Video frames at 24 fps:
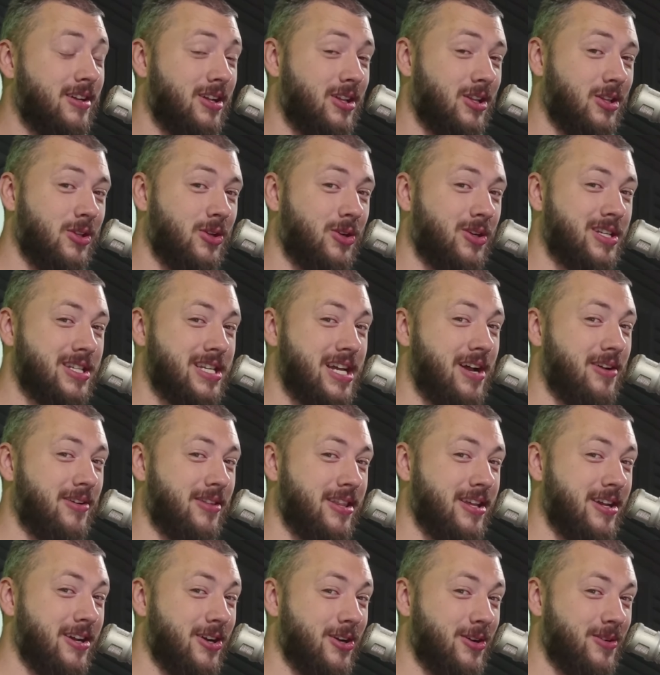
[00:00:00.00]
look down
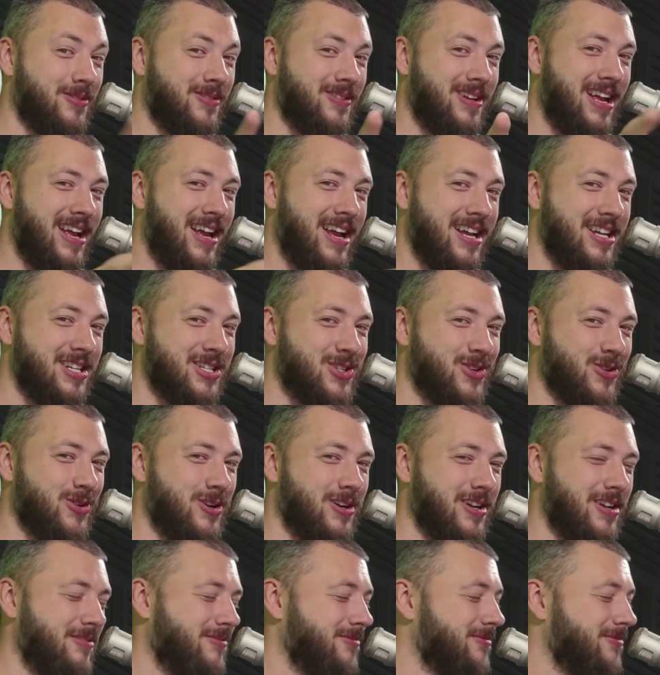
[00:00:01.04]
there. Enjoy.